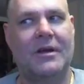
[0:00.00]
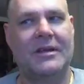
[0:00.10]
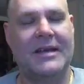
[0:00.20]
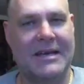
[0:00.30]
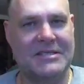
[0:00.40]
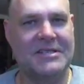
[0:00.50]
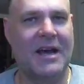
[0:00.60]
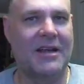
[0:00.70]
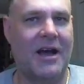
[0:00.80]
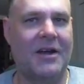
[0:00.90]
Yes, the
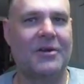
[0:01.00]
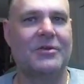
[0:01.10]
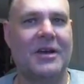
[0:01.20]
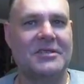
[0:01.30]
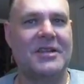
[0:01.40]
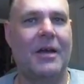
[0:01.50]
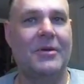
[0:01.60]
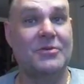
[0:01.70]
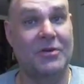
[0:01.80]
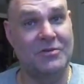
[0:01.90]
Alejandro does
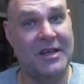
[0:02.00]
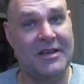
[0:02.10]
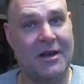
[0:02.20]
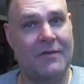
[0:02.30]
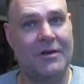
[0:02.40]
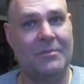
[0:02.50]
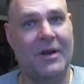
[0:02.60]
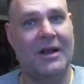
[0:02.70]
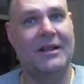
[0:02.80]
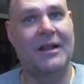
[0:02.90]
damage when you take cover,
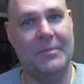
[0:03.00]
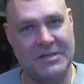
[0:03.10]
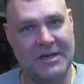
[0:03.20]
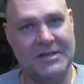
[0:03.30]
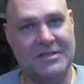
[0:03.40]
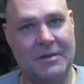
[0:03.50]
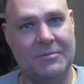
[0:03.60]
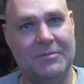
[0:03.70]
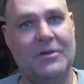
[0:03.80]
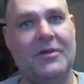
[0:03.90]
but let me tell you
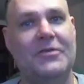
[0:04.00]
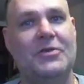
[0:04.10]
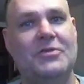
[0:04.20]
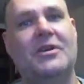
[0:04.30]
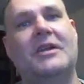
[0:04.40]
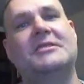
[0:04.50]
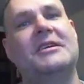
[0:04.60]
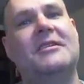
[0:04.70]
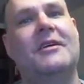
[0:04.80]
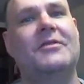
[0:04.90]
something. If you try to
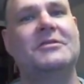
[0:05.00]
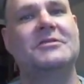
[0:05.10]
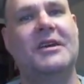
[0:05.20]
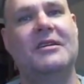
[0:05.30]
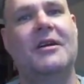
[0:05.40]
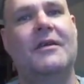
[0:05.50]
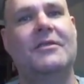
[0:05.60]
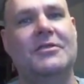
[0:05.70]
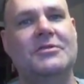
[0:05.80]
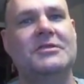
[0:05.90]
take cover and stay in
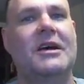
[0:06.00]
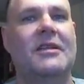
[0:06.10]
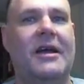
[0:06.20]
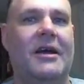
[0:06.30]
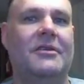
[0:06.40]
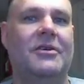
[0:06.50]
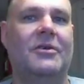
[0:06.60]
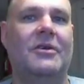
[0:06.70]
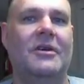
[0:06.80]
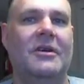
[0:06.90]
cover and use the
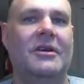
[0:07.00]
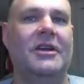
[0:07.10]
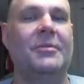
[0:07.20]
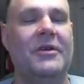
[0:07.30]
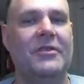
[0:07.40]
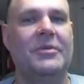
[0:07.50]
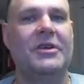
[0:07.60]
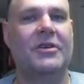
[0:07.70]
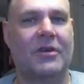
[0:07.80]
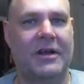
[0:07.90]
Alejandro in
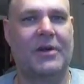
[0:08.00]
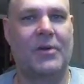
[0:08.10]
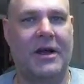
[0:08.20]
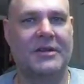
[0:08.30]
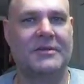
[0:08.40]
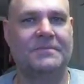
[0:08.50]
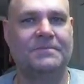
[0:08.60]
PvP, you're going to get wrecked.